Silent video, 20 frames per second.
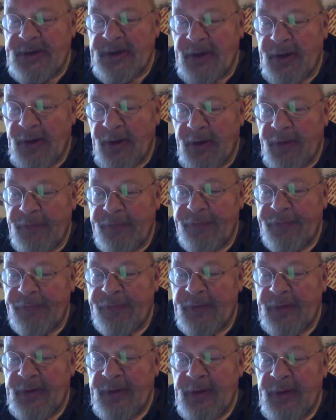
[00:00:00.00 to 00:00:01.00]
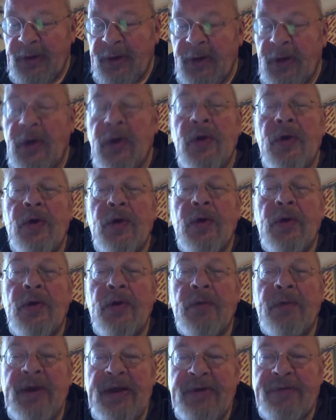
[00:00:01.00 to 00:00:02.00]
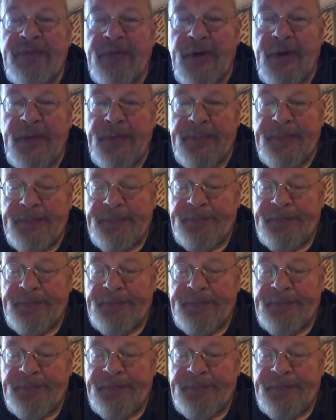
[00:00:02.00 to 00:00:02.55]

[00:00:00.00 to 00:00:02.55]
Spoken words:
of Rievaulx.